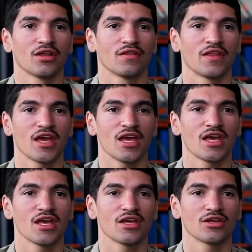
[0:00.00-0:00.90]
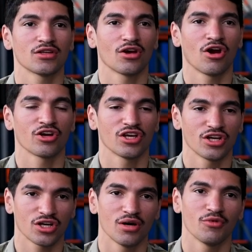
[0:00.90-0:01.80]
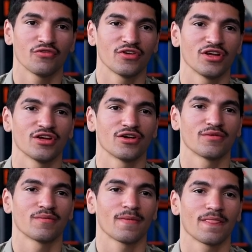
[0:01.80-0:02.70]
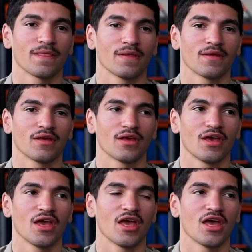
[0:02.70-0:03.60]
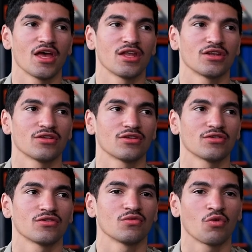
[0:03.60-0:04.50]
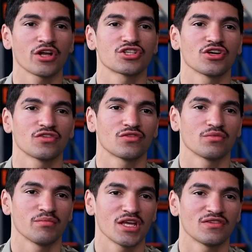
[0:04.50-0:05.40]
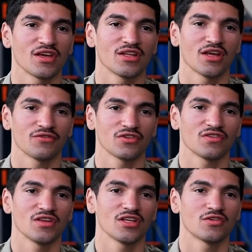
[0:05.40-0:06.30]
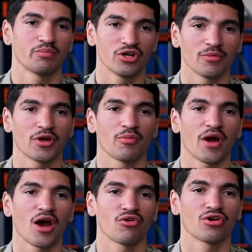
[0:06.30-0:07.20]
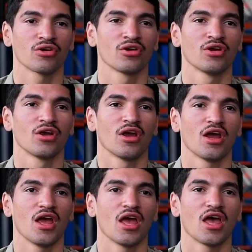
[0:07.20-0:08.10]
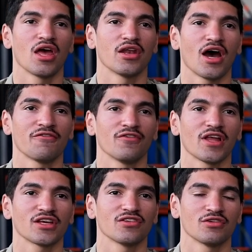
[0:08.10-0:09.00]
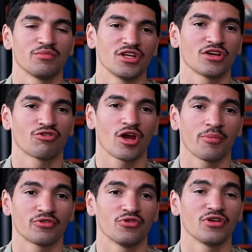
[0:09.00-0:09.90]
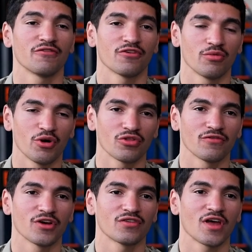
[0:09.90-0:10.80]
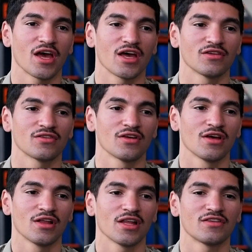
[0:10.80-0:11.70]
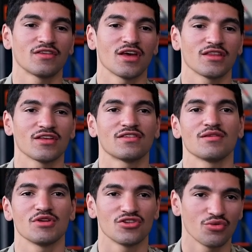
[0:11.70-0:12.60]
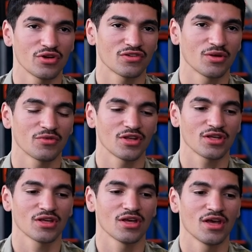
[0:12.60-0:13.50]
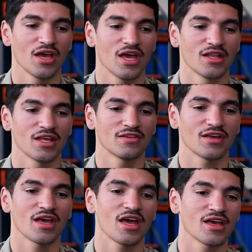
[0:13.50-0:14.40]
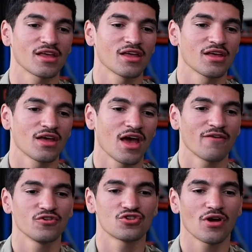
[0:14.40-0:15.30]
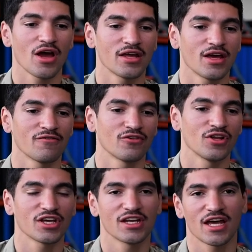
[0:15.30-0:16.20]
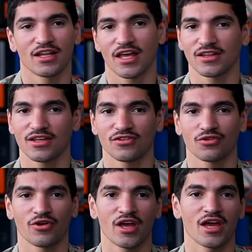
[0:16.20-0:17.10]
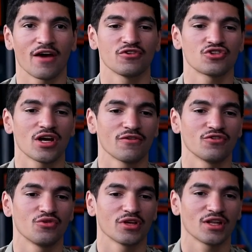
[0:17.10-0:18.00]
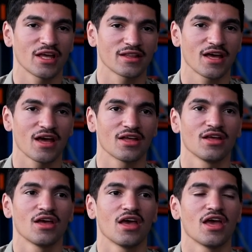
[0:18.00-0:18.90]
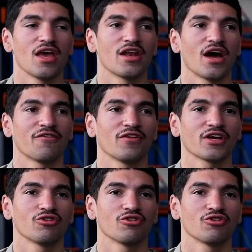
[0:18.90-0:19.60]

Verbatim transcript: they are going to come over here and watch us maintain the F-16s, put up air power. And I feel like it's going to be a great opportunity for the both of us as, let's say they see me doing something and they say, hey, have you tried ever looking at it like this? Or hey, have you tried ever doing it like that? And I feel like